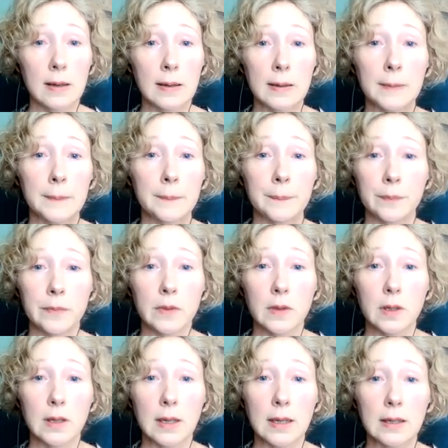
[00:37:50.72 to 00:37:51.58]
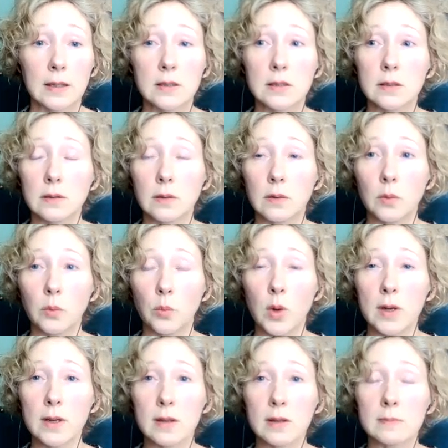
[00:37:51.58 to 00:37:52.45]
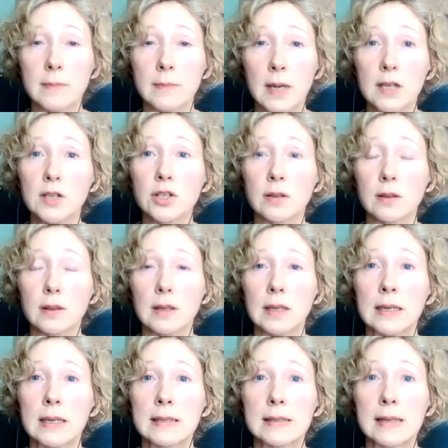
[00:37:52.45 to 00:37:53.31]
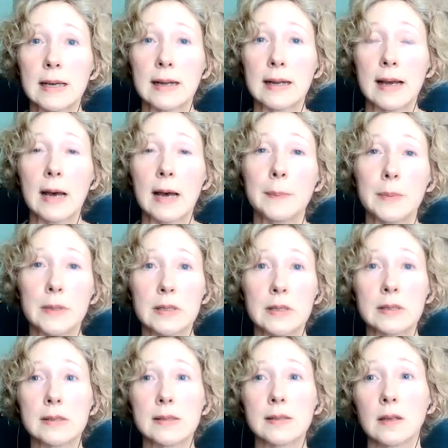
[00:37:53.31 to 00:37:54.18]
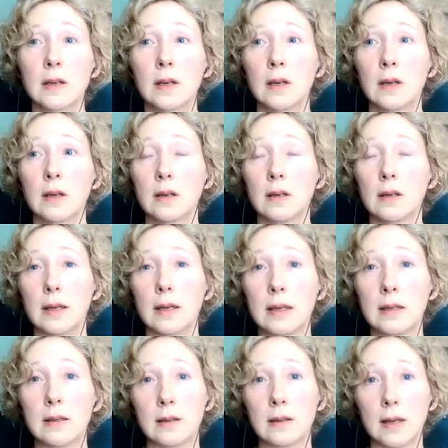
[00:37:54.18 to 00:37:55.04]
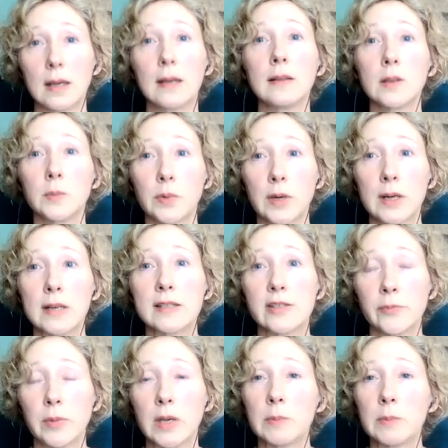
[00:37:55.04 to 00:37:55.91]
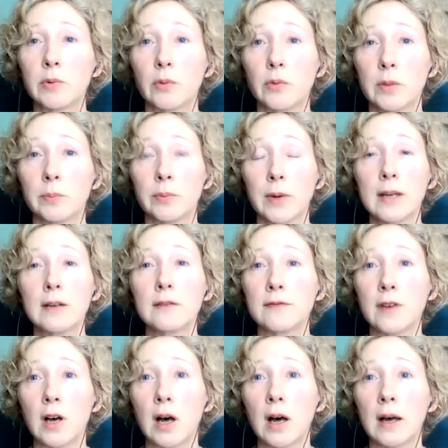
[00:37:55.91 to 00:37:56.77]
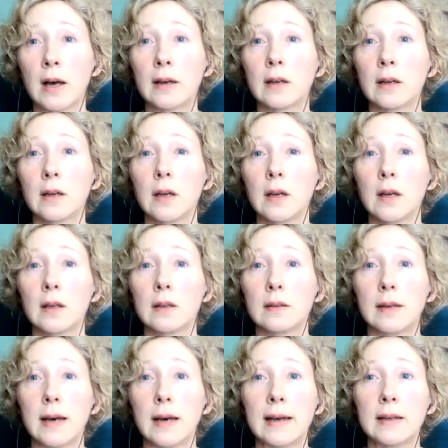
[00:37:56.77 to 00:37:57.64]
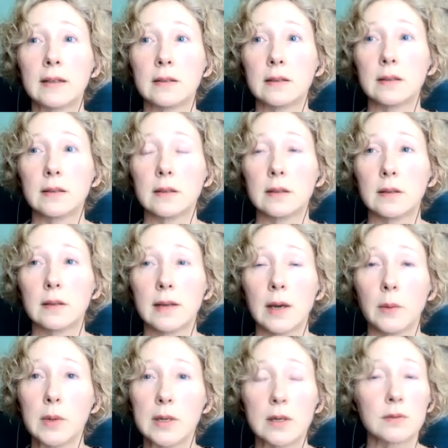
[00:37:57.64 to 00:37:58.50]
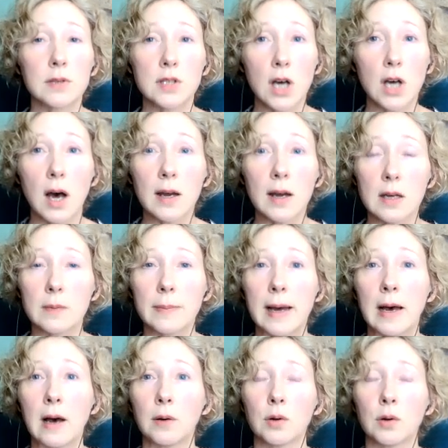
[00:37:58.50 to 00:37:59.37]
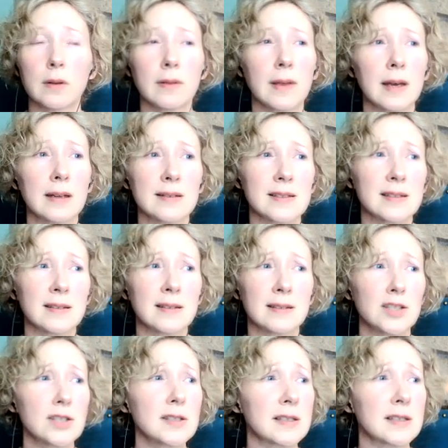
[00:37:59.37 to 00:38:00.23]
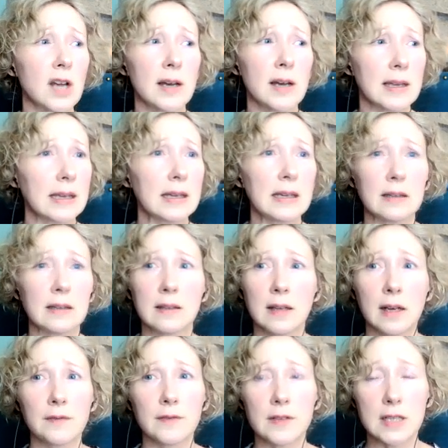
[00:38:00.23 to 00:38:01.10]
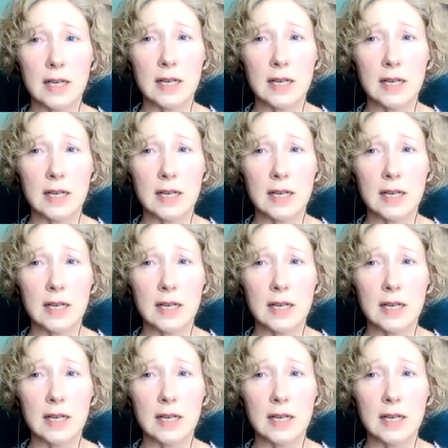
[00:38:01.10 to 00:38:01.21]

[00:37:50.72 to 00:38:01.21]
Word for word: Um, and one of the major things that happens in, in the brains of people with brain fog that, that we don't talk about or that is just not getting enough